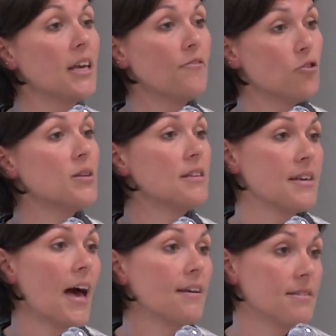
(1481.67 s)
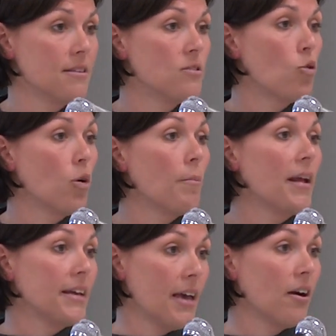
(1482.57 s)
if you need to access your
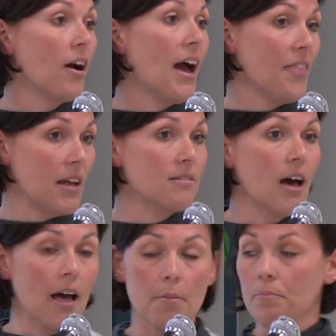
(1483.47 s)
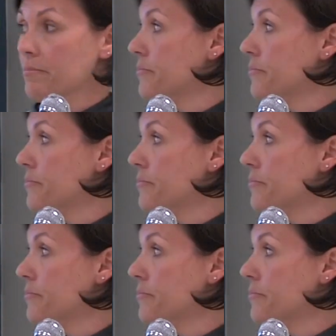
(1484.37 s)
Medicare at that time.